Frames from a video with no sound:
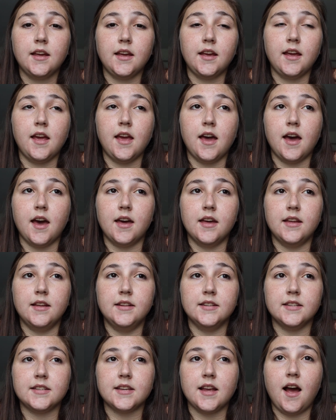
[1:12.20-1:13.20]

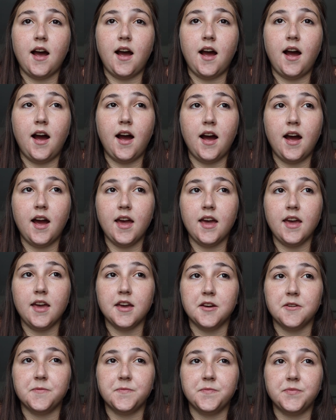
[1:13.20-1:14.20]
and
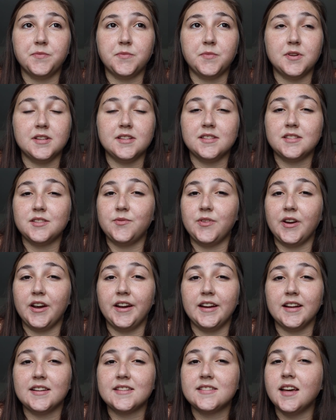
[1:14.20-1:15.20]
I was
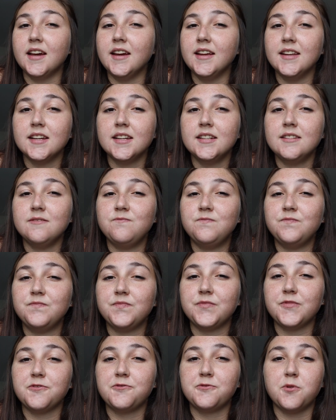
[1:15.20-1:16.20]
very excited
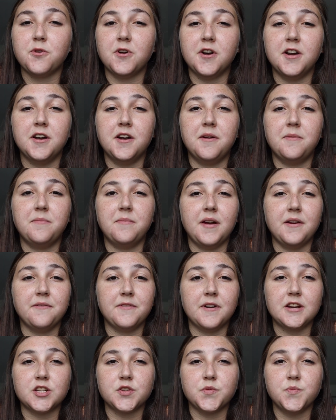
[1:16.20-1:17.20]
for my
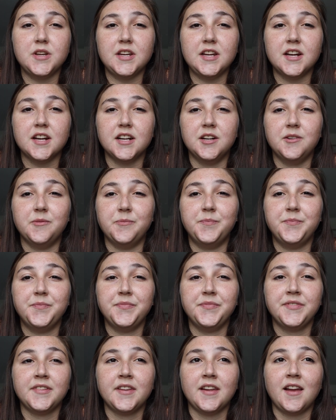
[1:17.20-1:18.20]
freshman year.
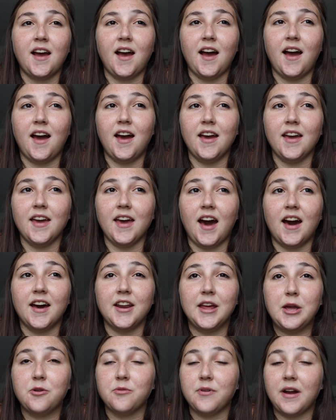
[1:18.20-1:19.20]
I
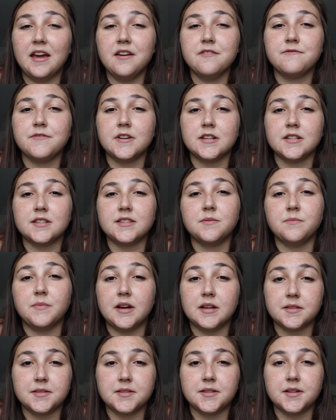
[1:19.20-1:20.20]
had a great first
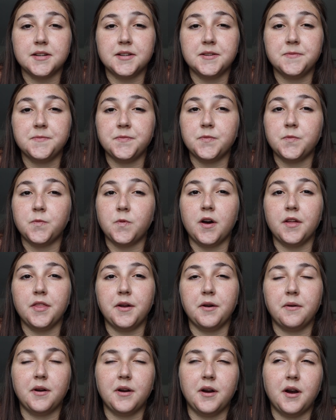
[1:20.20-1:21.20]
semester. While
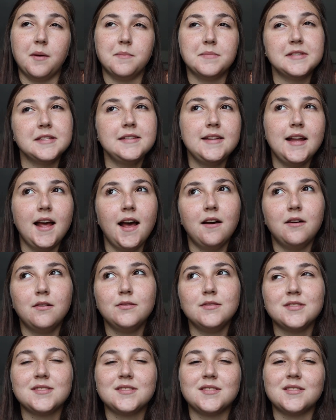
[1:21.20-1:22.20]
there were ups and
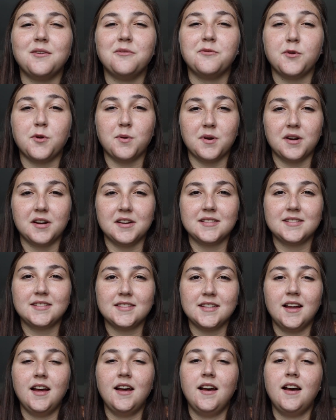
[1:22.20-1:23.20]
downs, of
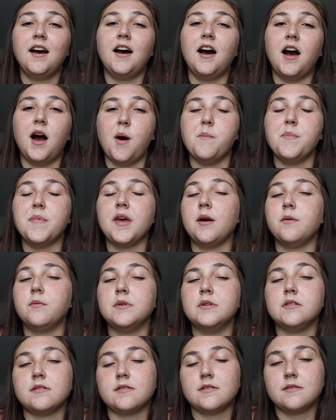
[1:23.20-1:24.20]
course, it
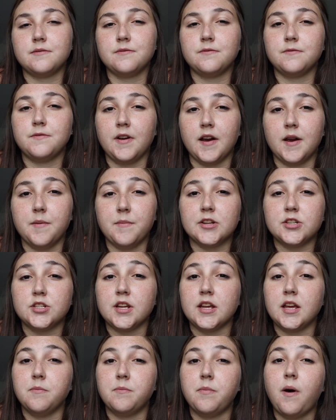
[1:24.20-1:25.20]
was very
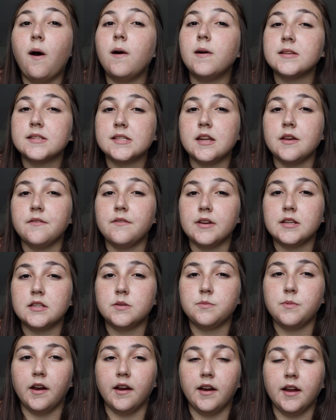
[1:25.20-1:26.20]
much a positive
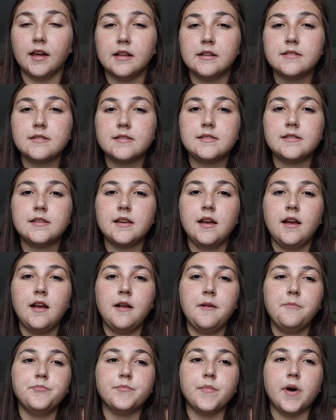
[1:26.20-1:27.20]
experience.
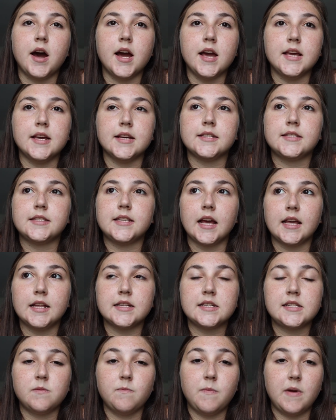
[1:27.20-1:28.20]
My
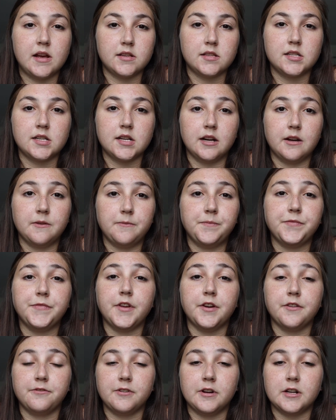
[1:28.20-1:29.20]
second semester
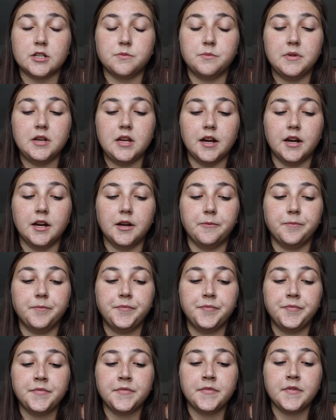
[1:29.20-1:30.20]
of freshman year,
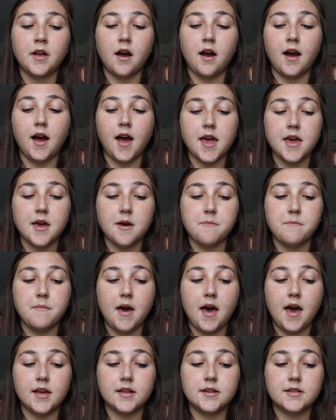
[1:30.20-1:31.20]
I
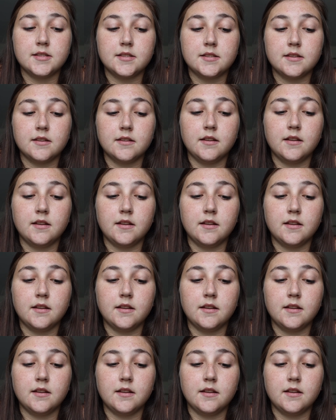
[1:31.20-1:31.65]
met